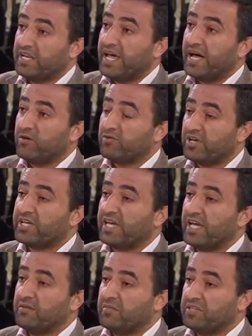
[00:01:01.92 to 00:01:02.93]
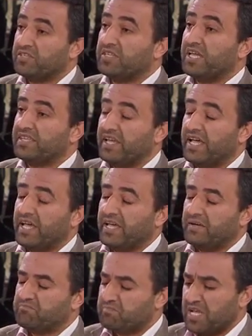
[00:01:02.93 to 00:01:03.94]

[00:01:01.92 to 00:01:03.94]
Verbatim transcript: And now they came and they